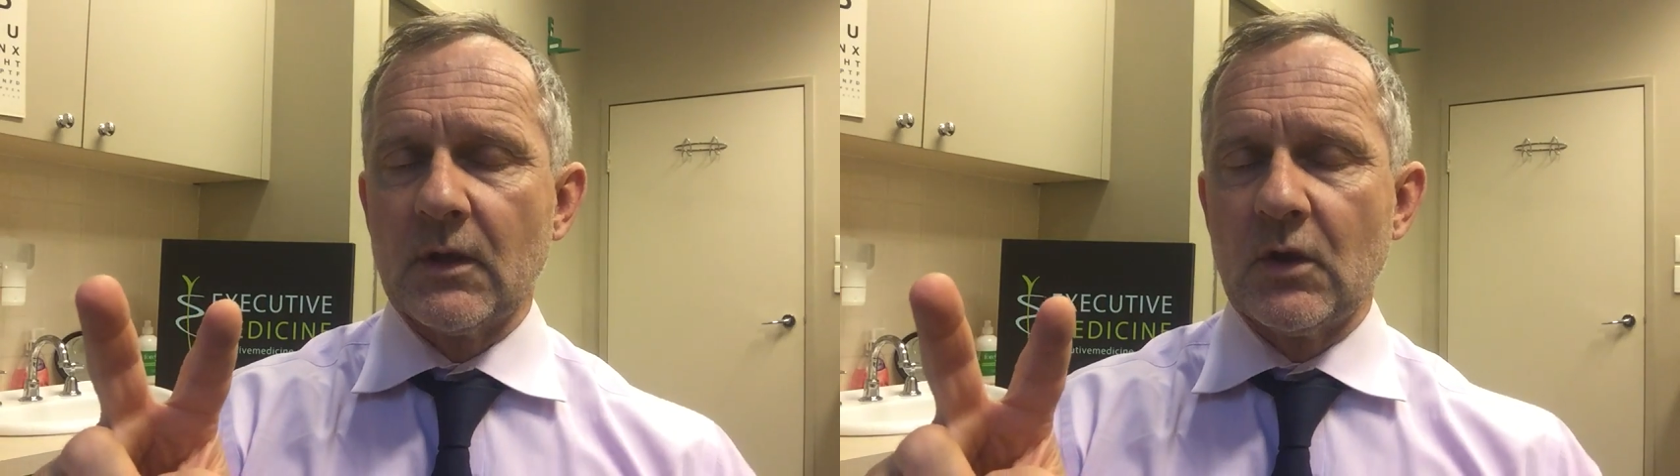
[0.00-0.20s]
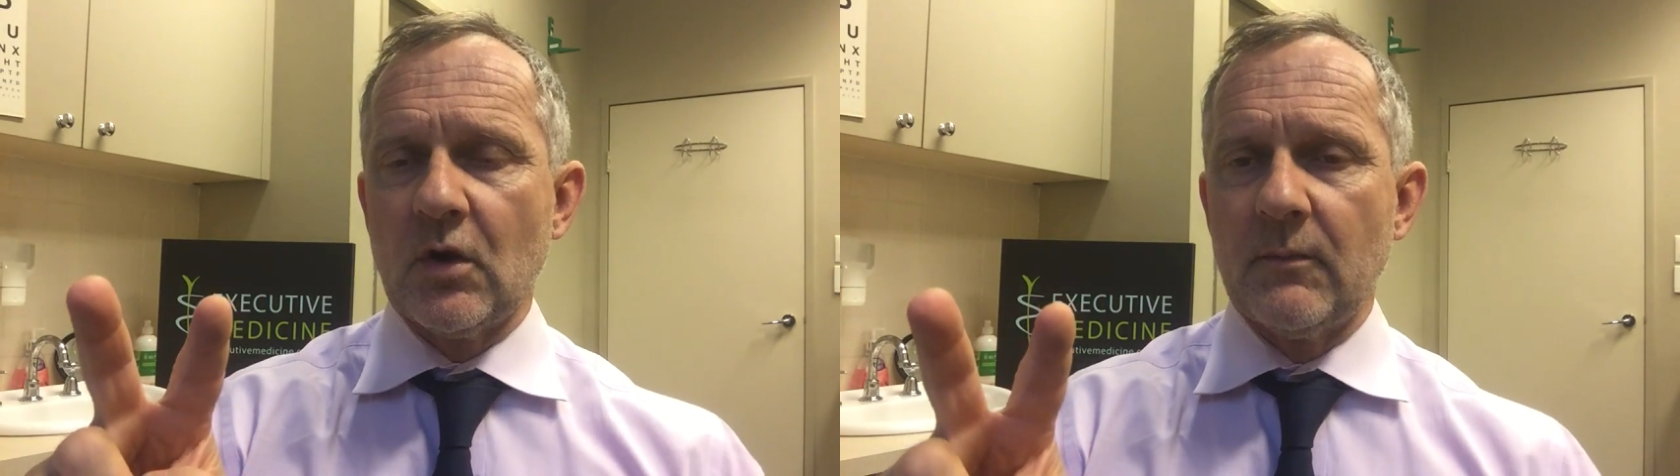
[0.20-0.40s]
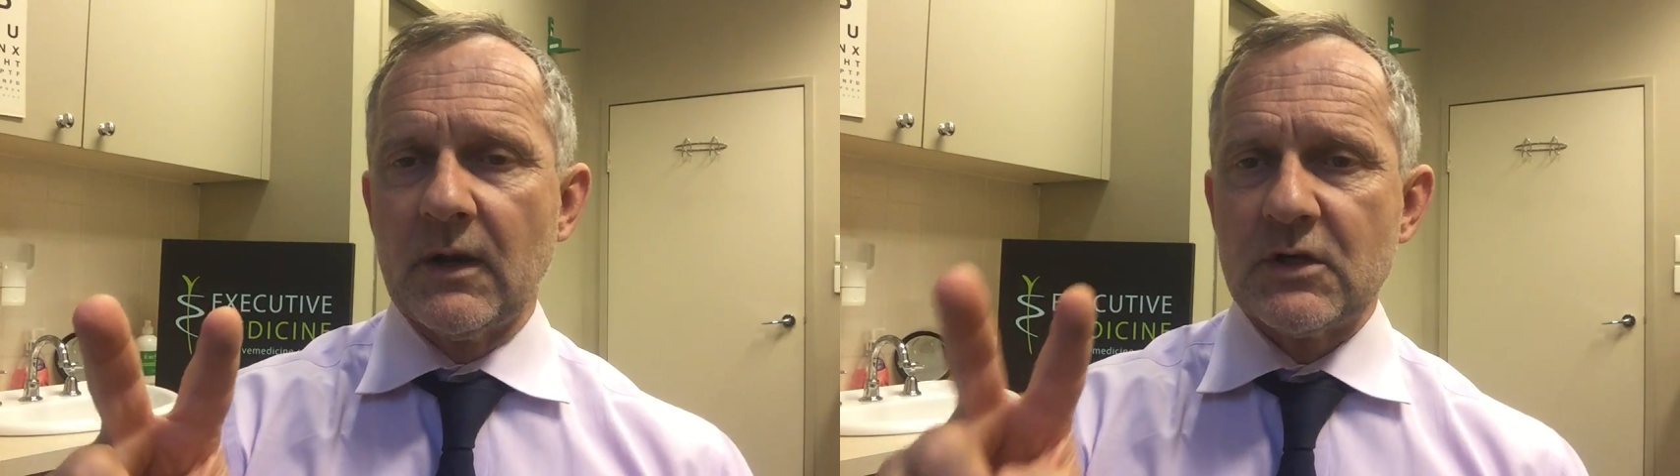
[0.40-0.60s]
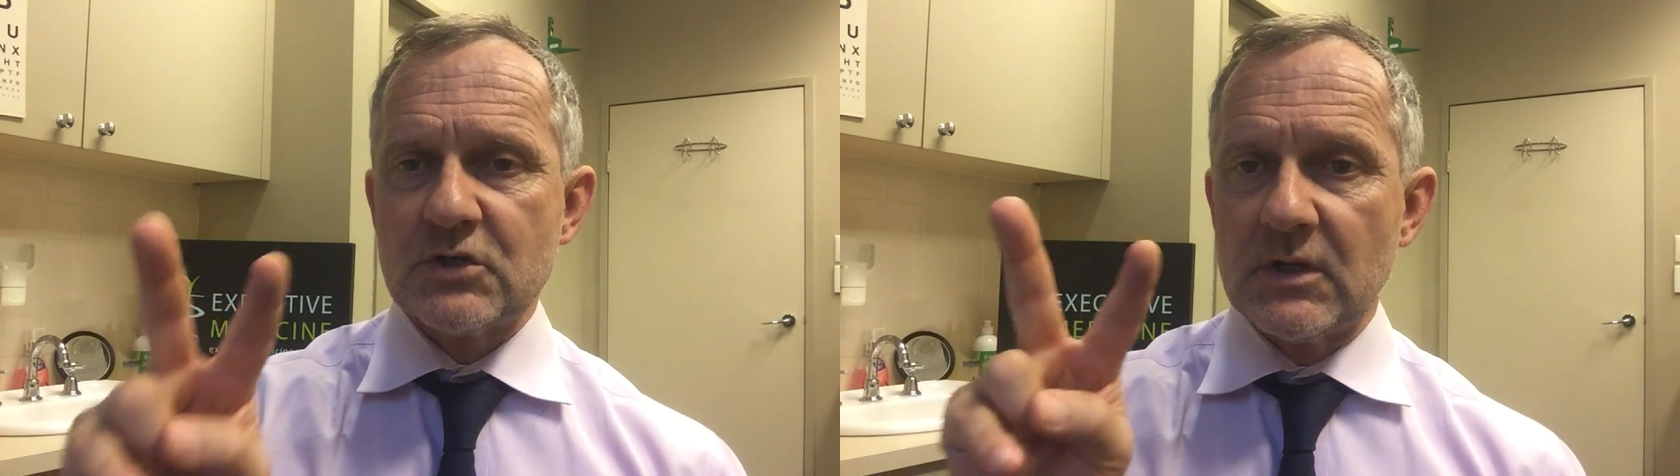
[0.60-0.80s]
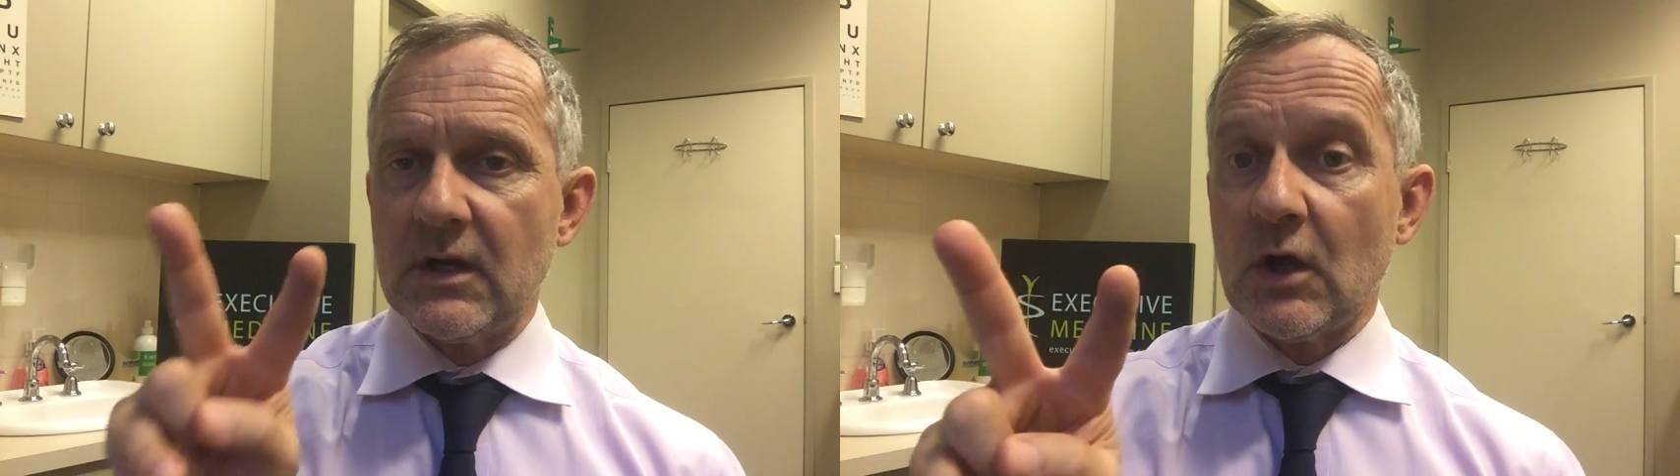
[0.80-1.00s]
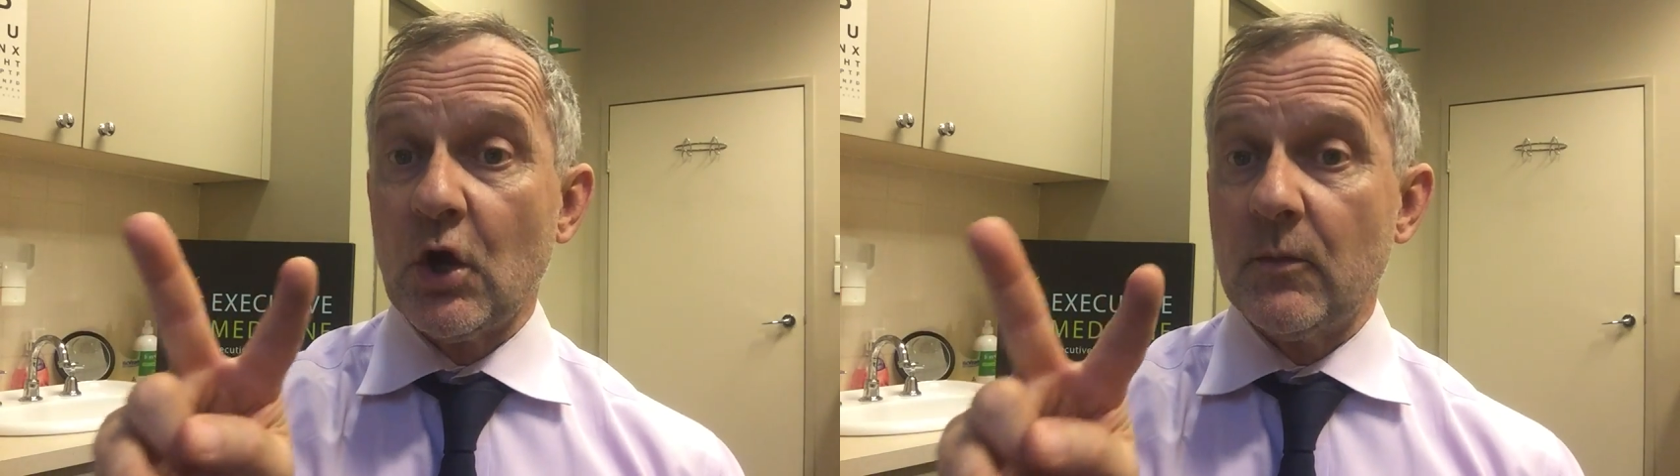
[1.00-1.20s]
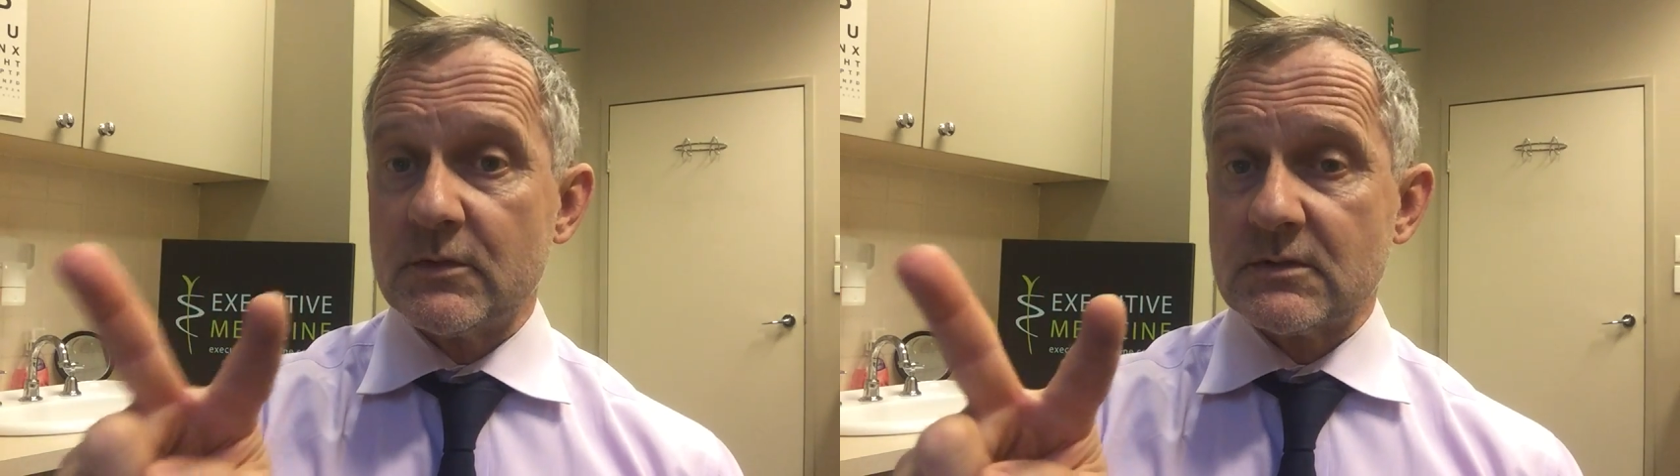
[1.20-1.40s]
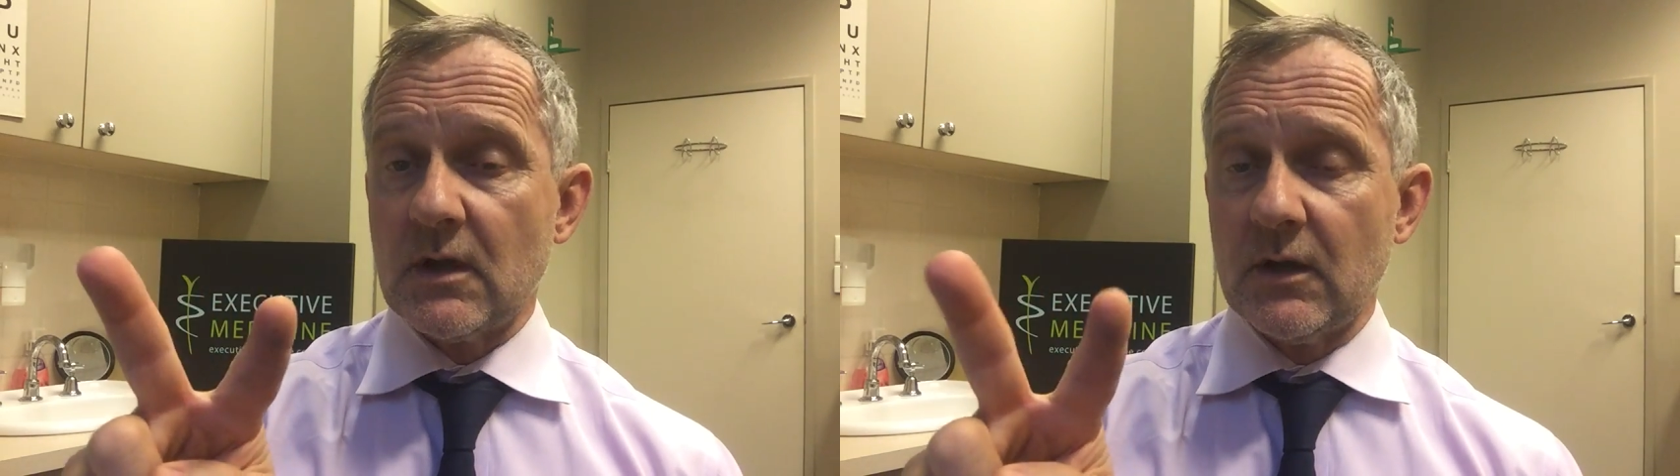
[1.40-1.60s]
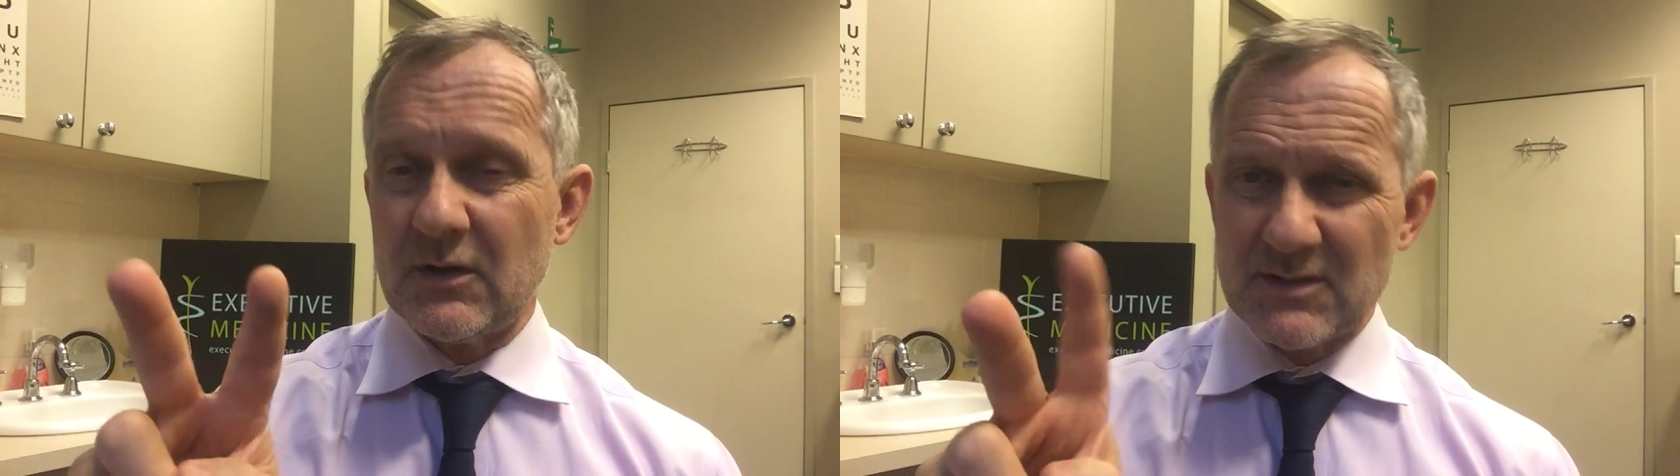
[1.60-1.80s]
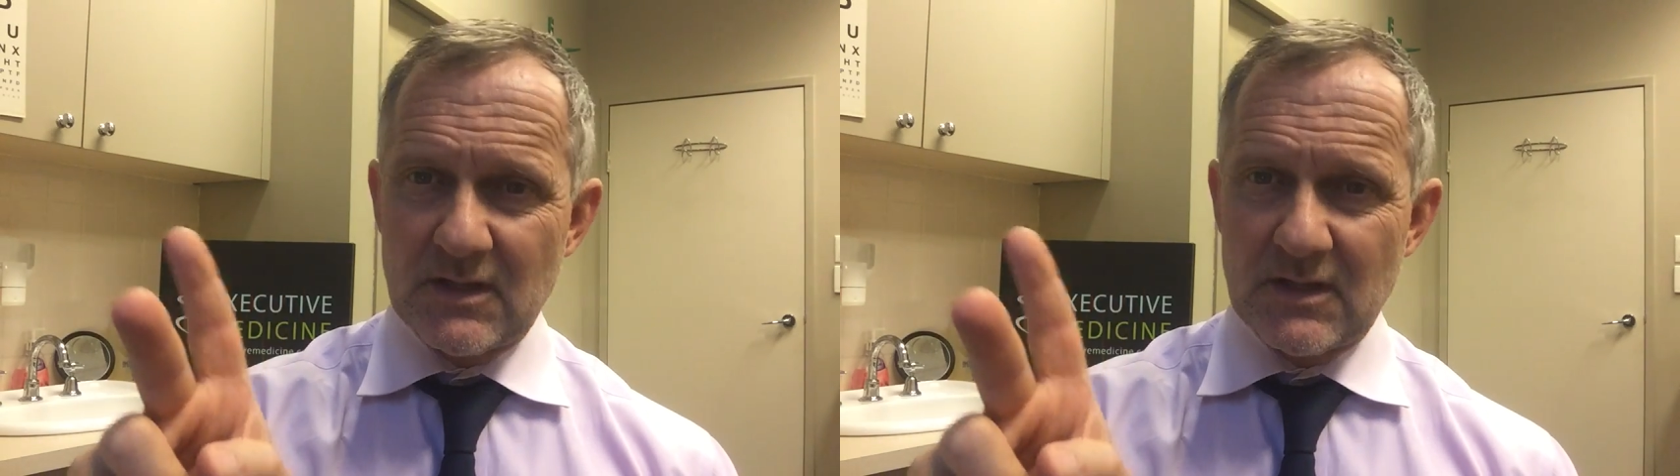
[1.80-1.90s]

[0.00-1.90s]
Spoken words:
combination. You need a homozygous,